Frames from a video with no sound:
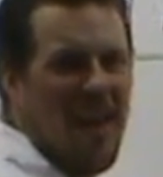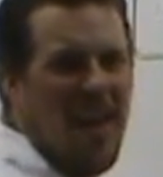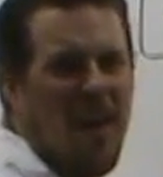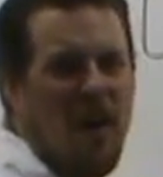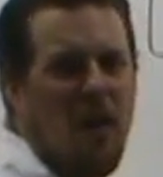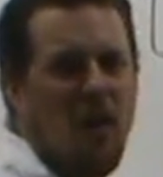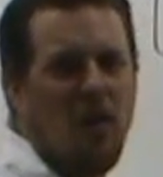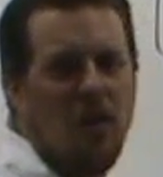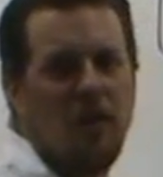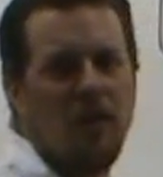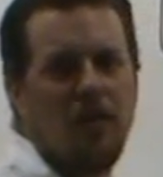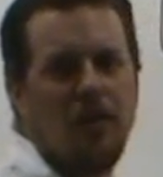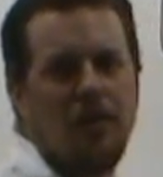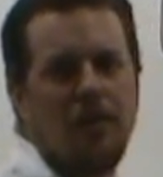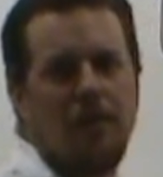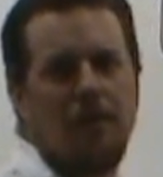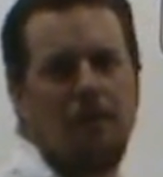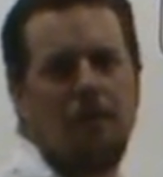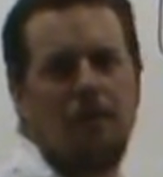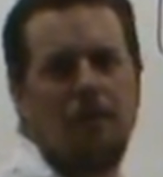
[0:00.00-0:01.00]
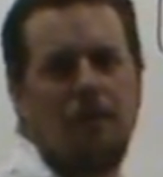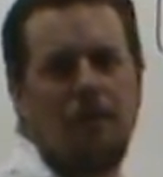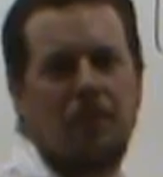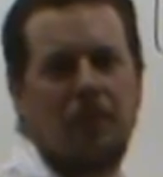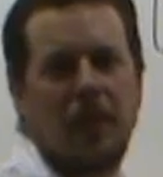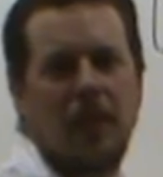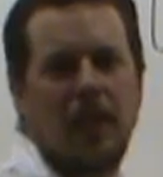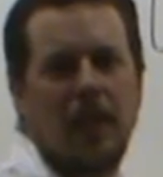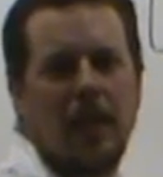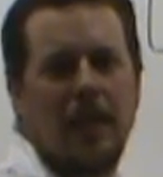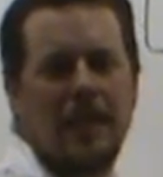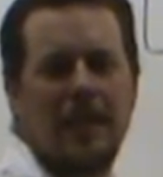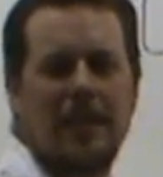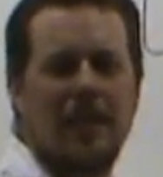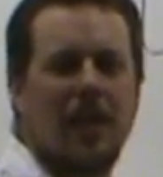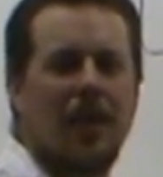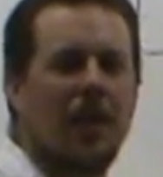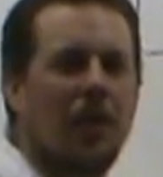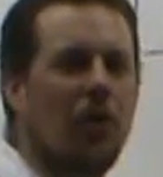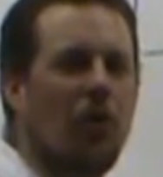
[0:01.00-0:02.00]
L? I
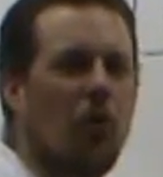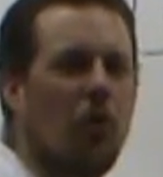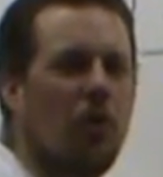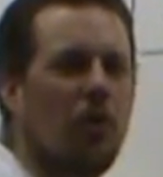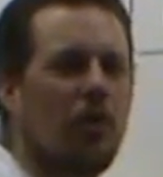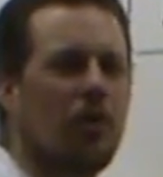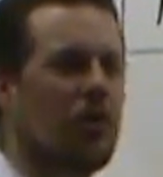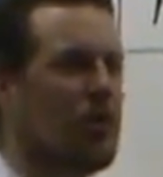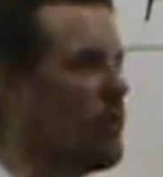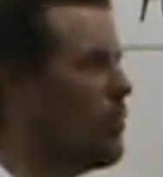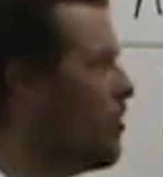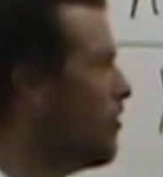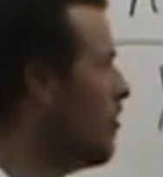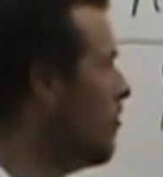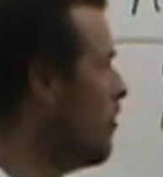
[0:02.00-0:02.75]
said in order to